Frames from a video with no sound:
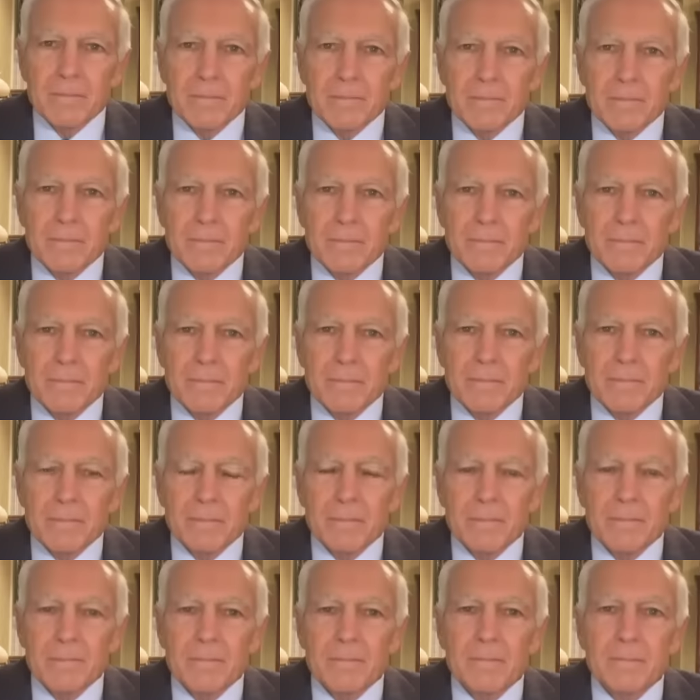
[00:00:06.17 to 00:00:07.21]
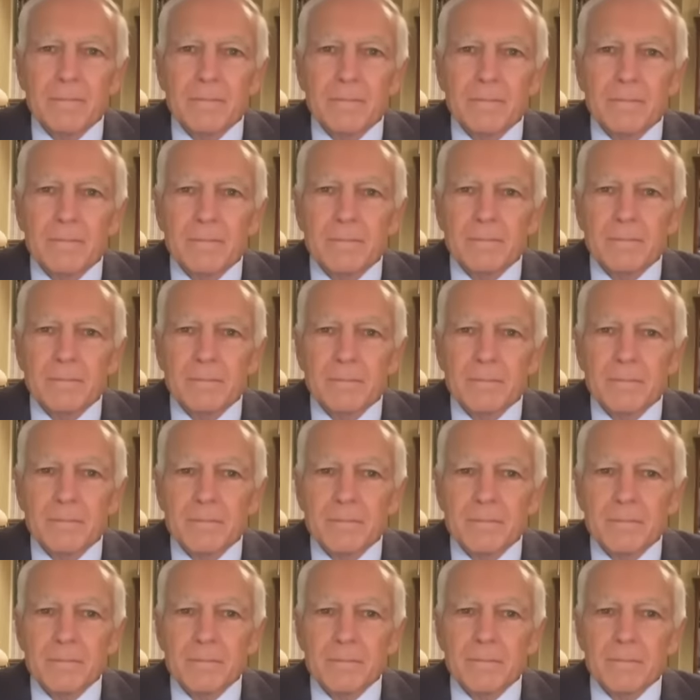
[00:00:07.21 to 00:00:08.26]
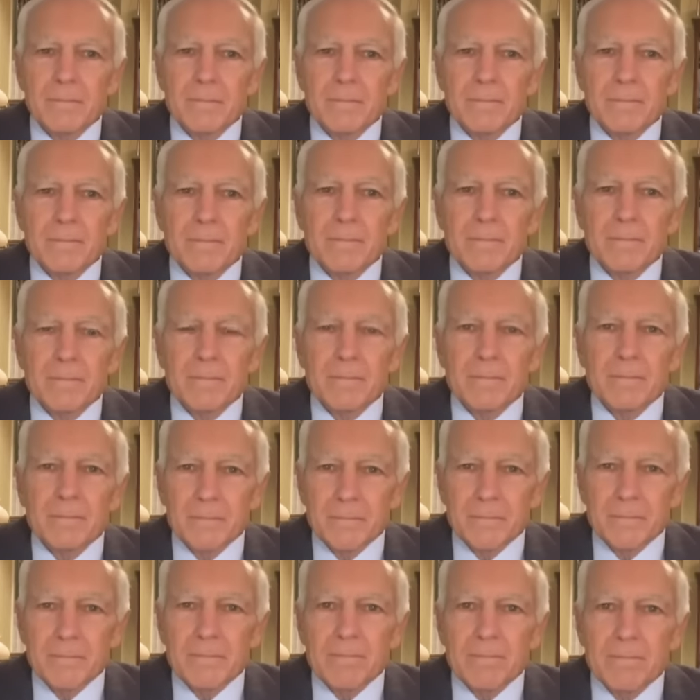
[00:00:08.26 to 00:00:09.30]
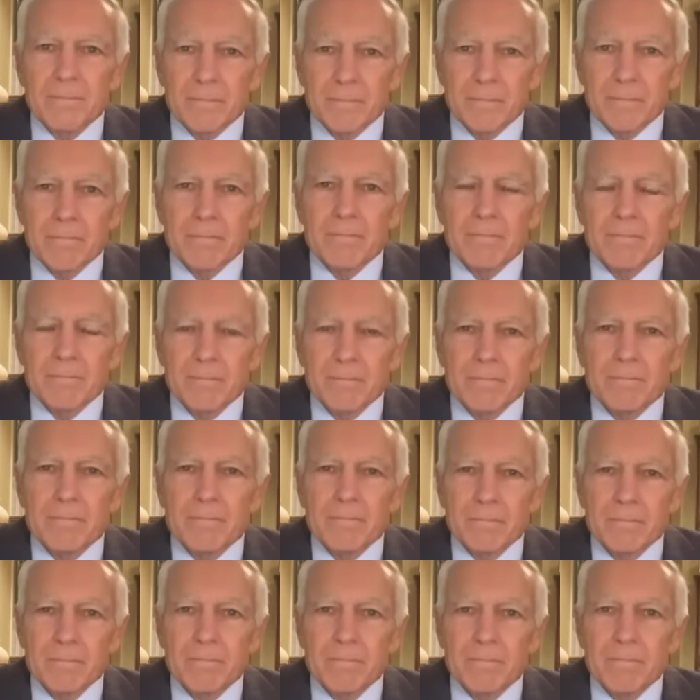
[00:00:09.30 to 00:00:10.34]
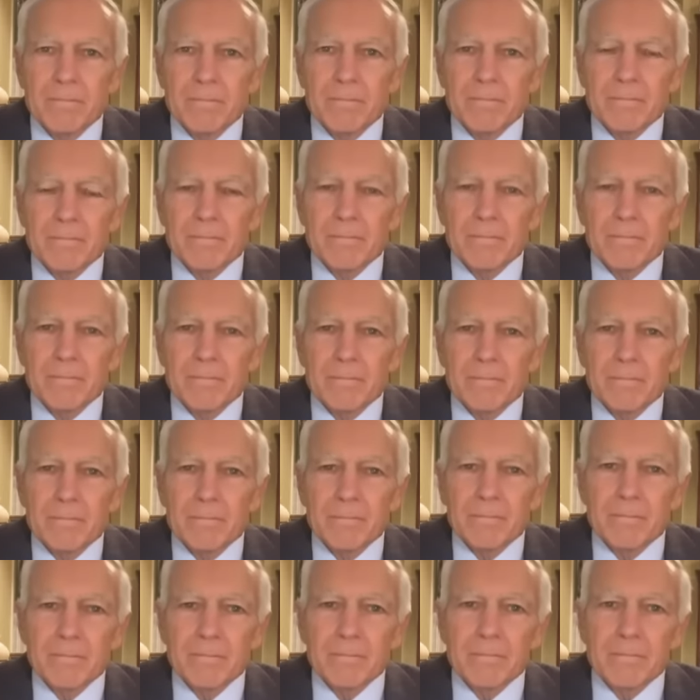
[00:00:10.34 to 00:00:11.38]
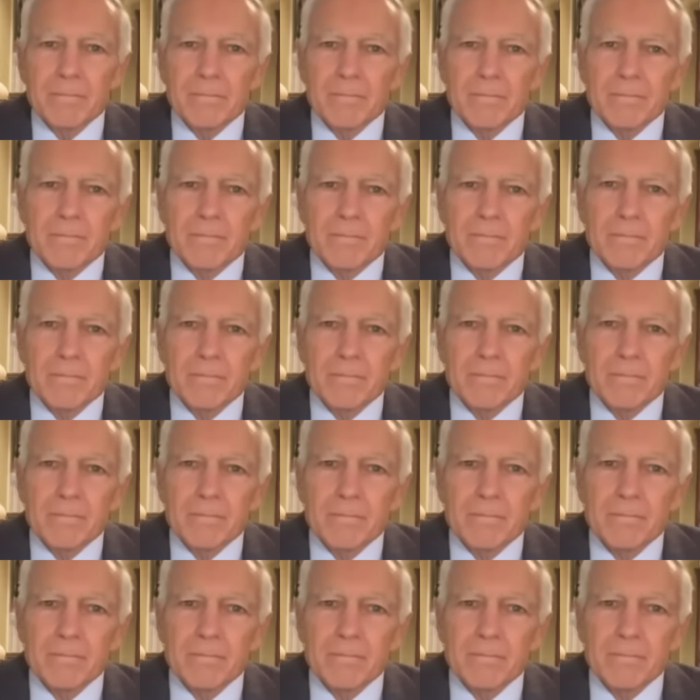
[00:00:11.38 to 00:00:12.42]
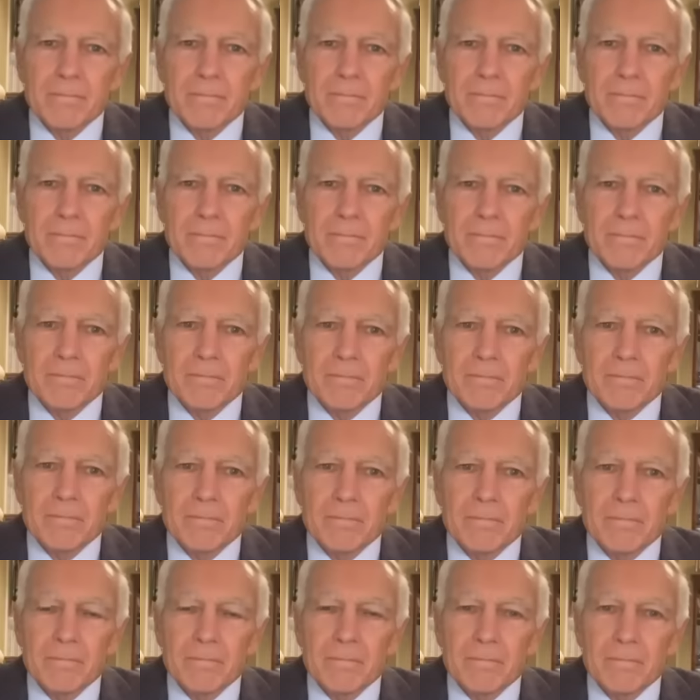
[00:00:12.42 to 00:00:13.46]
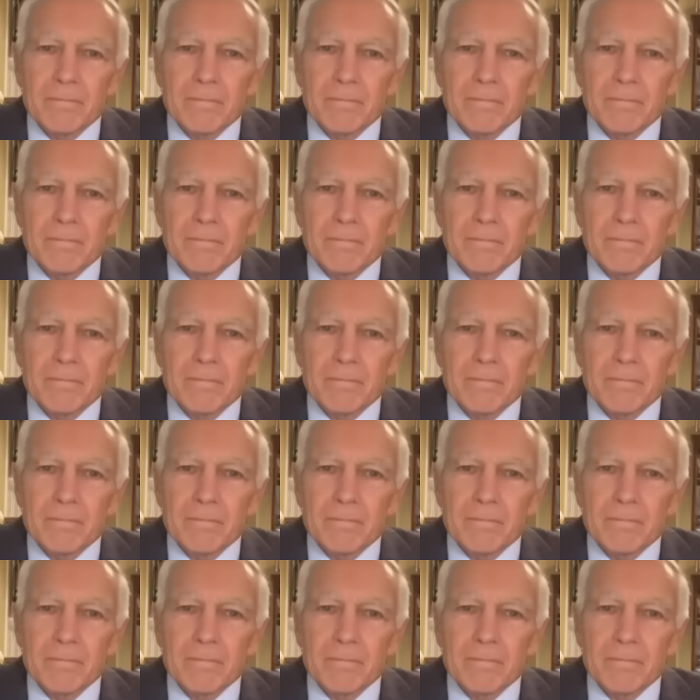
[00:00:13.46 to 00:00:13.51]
The person shown says nothing.